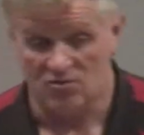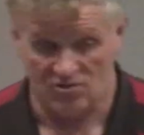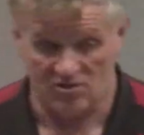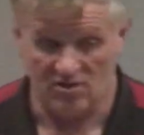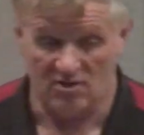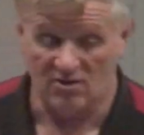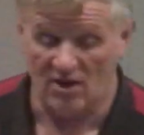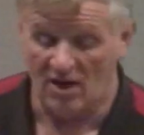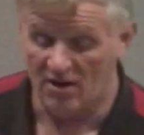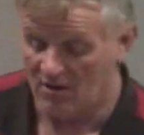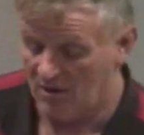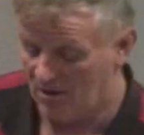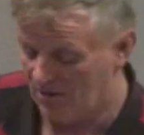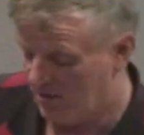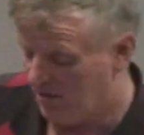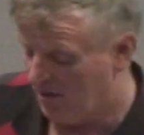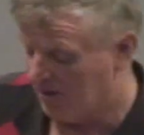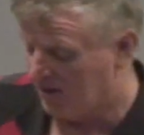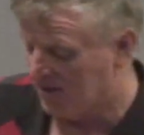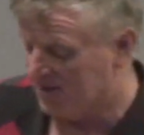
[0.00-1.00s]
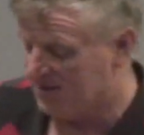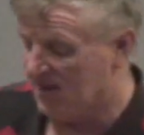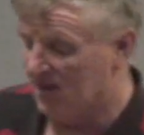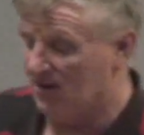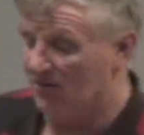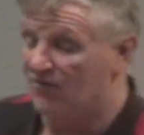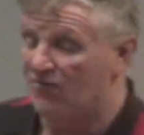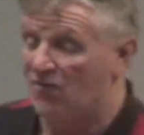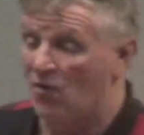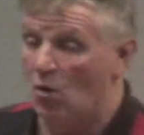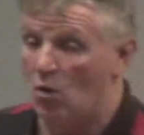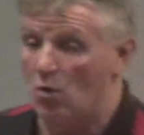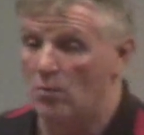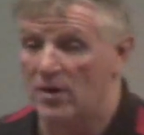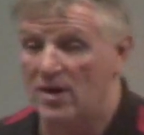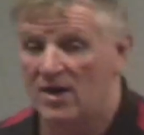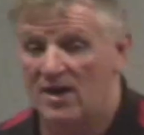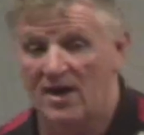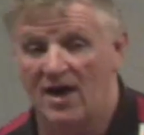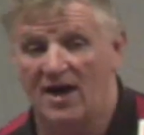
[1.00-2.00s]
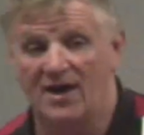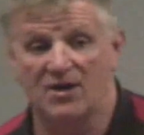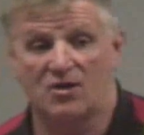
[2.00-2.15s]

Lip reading: like I said, a foam, and it